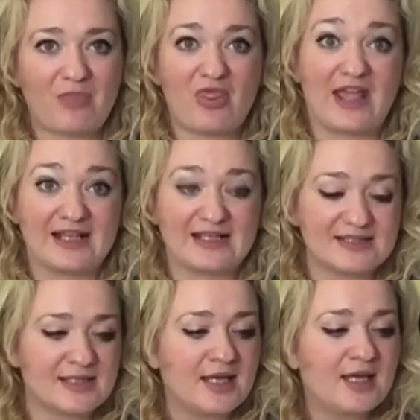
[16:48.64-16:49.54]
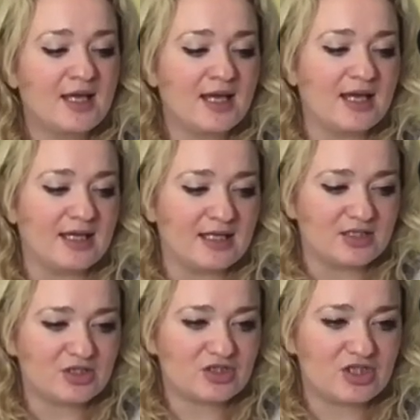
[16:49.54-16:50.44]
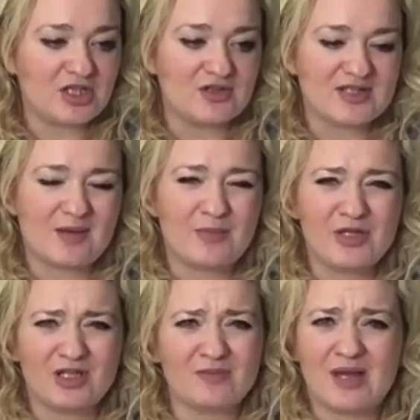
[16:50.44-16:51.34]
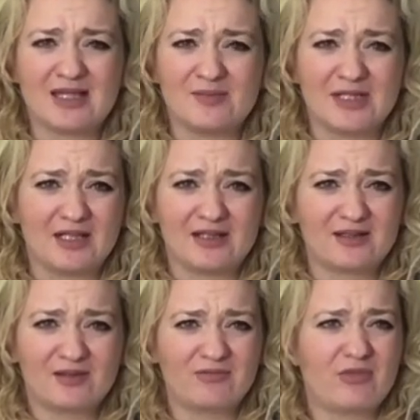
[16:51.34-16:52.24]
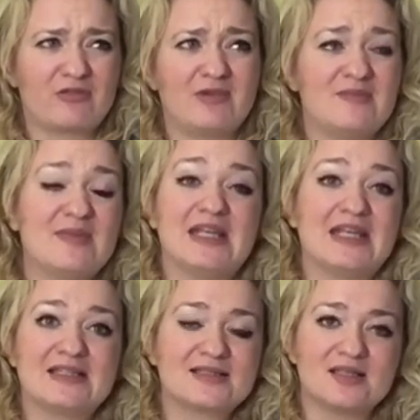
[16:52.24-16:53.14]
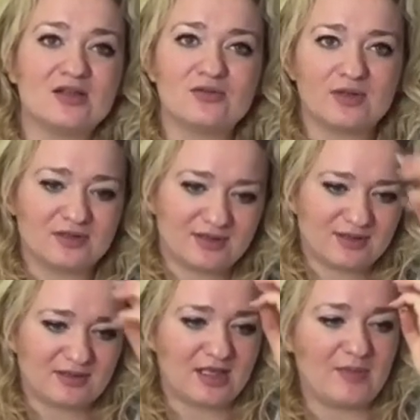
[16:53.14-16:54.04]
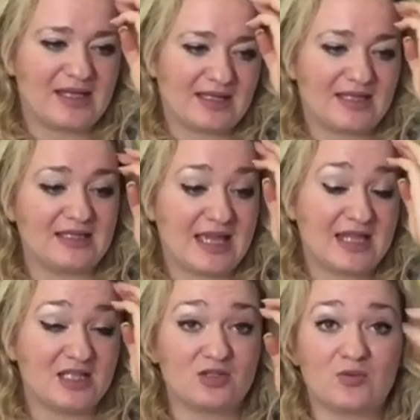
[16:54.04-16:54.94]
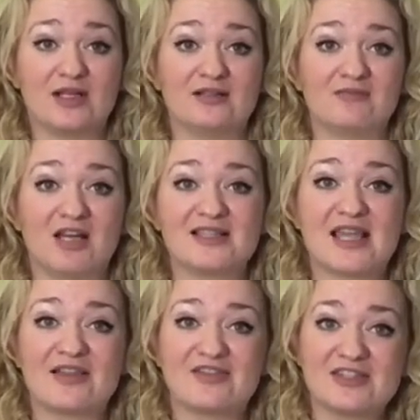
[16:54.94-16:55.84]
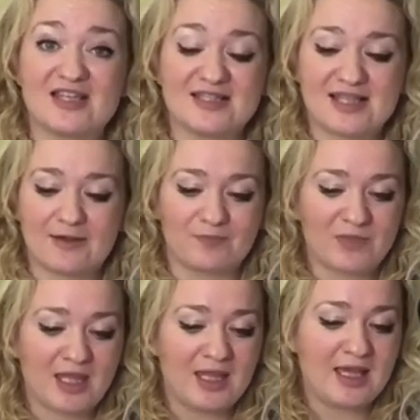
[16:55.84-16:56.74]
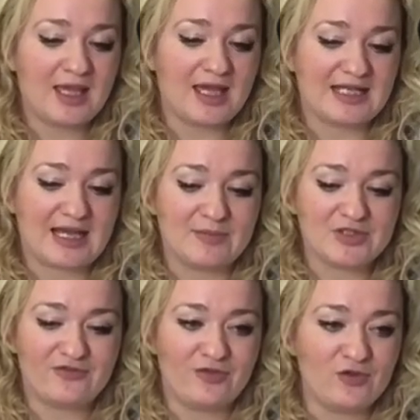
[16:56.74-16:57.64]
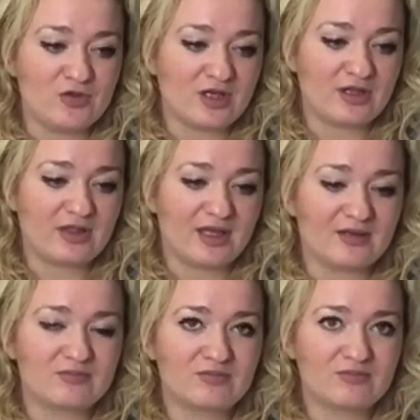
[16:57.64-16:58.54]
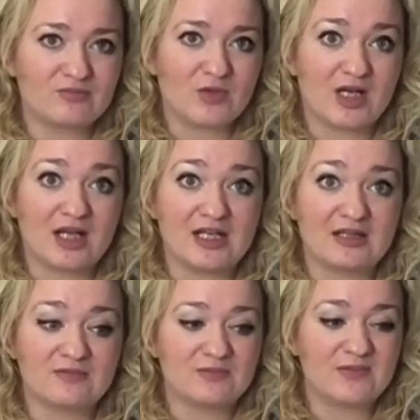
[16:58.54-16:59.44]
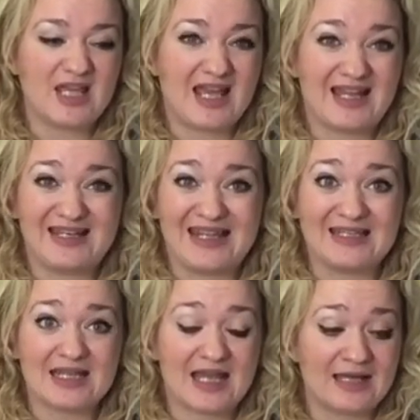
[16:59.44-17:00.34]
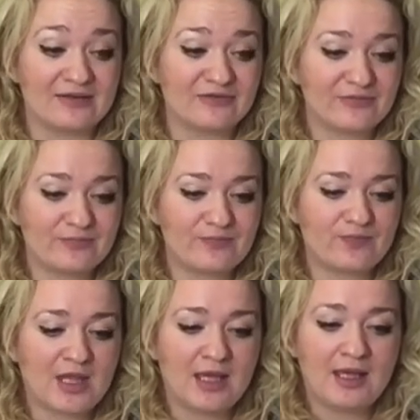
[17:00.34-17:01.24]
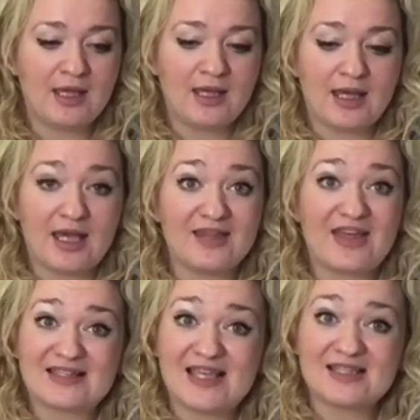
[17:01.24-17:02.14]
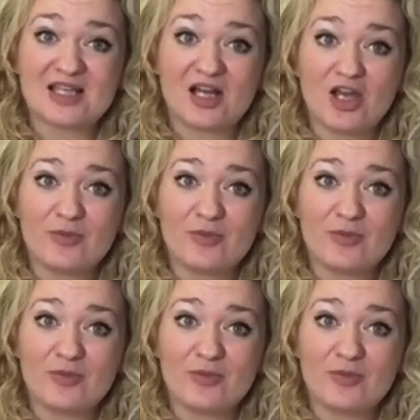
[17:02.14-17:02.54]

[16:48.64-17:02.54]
things to use up, and you can make them in like 3 minutes, so I'll make it at the end when I see how this turns out and how much food I think we're gonna need have. That's it. I